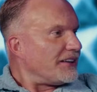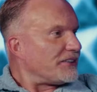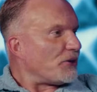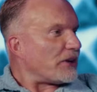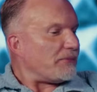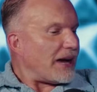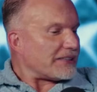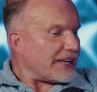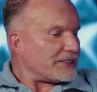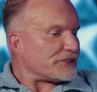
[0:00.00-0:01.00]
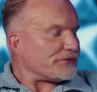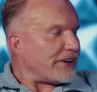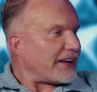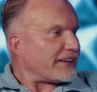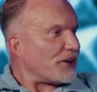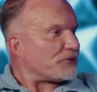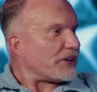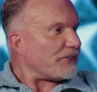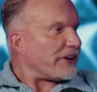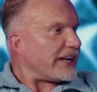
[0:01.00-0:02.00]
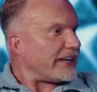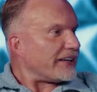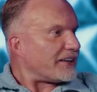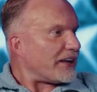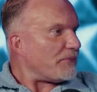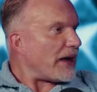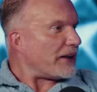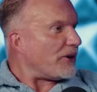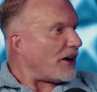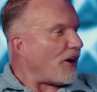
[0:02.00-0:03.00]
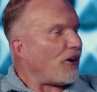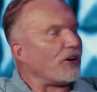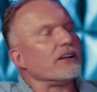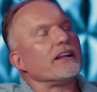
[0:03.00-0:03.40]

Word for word: told everybody, I said, I just found a note and I read it and everybody went, oh,